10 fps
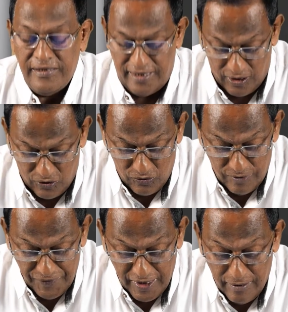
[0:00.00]
Now,
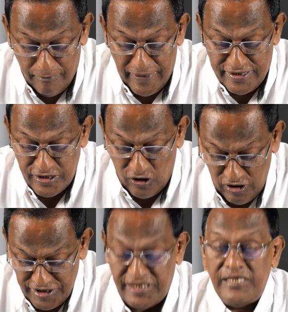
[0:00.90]

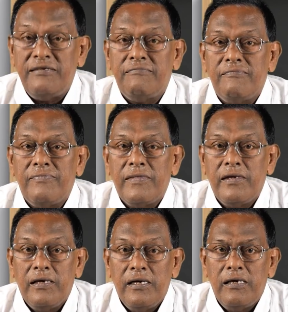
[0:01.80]
methodology
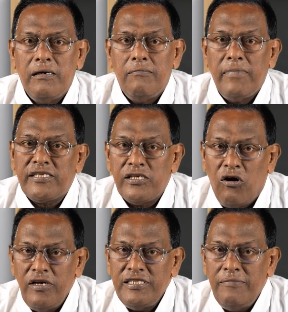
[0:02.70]

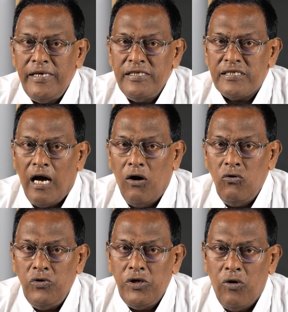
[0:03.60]
means
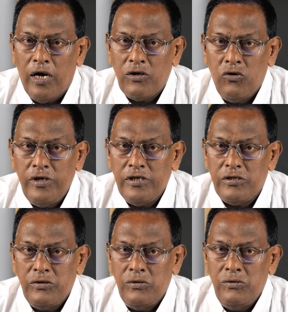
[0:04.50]
how you are going
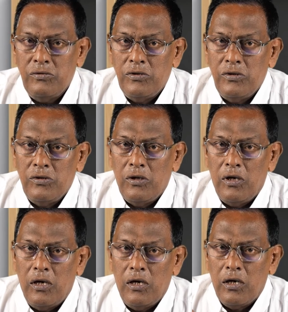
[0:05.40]
to
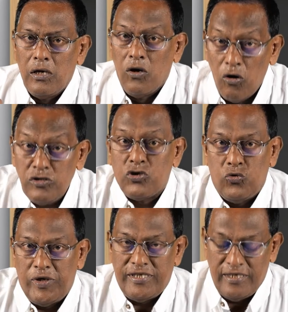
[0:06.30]
go
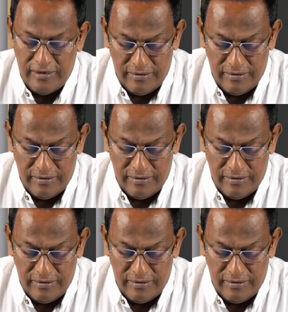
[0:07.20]
through it.